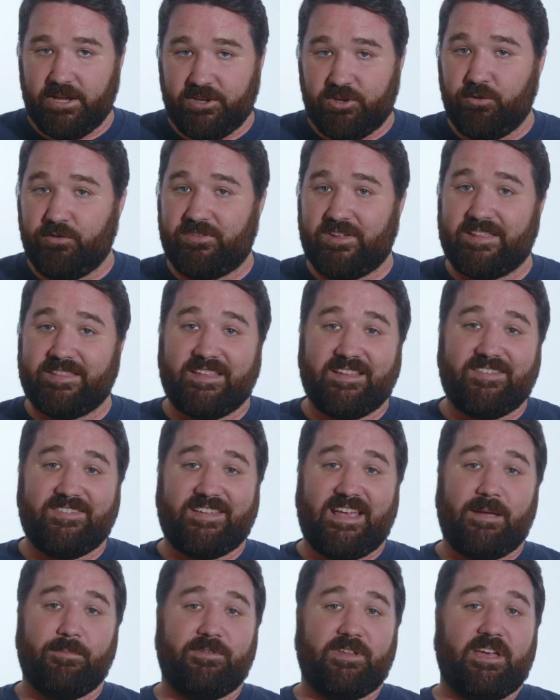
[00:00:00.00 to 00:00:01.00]
using the
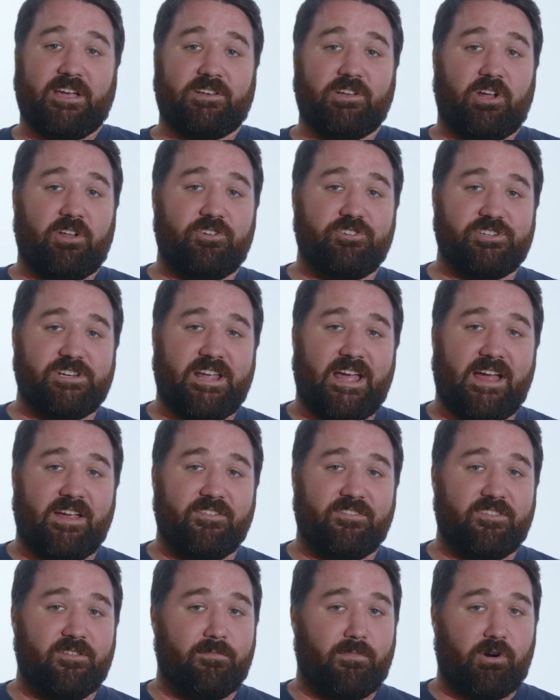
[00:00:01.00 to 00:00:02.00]
same technology
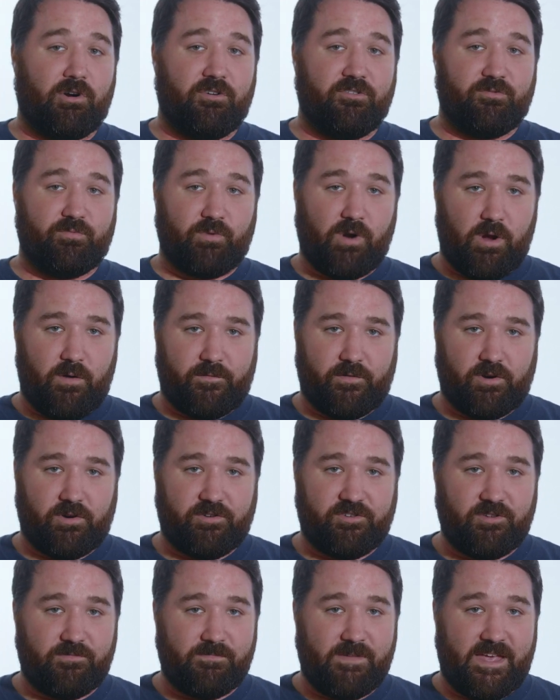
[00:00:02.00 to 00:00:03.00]
as the Mars
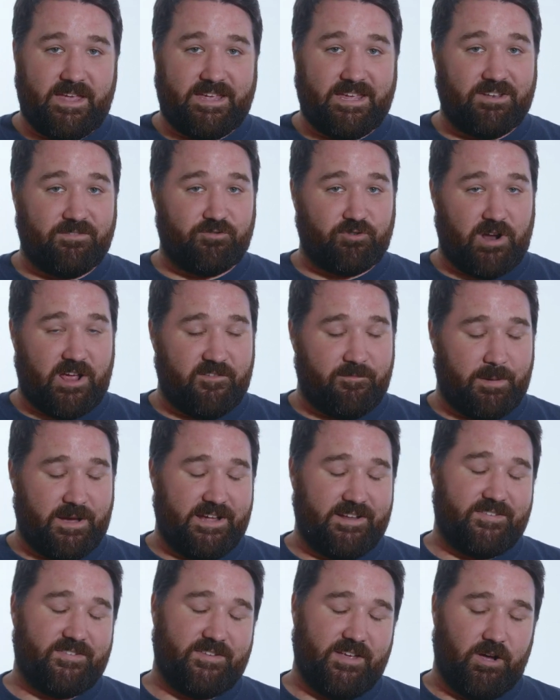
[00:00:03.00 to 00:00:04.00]
rover to make it drive
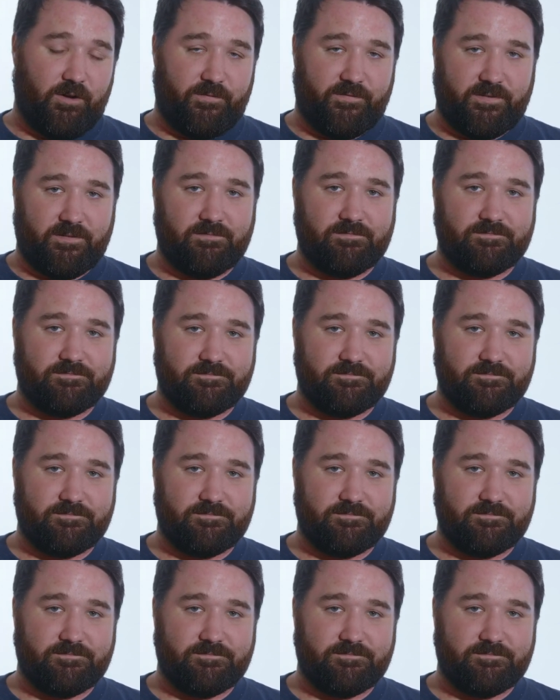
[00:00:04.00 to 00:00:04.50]
by itself.